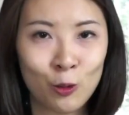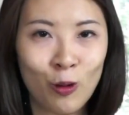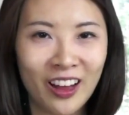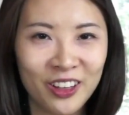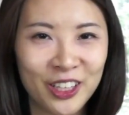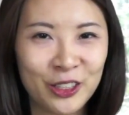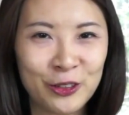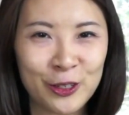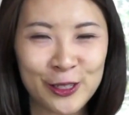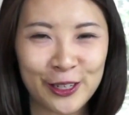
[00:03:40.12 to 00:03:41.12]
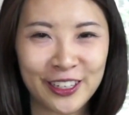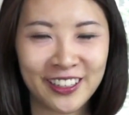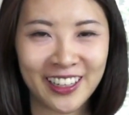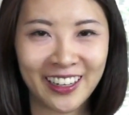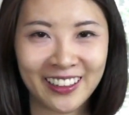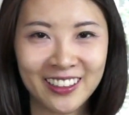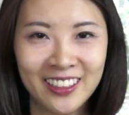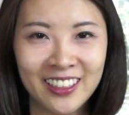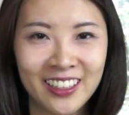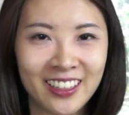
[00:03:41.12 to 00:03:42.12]
while the noodles are cooking,
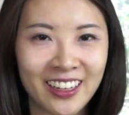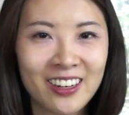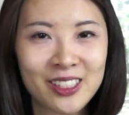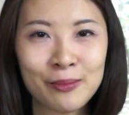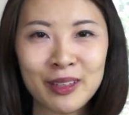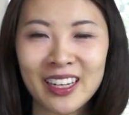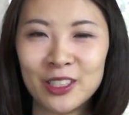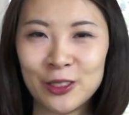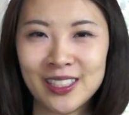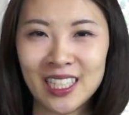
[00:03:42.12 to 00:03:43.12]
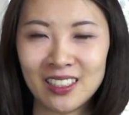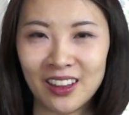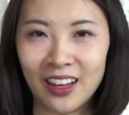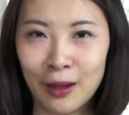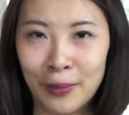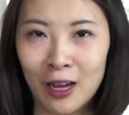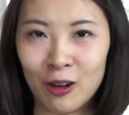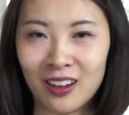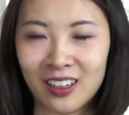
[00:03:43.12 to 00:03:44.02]
here's something interesting to think about.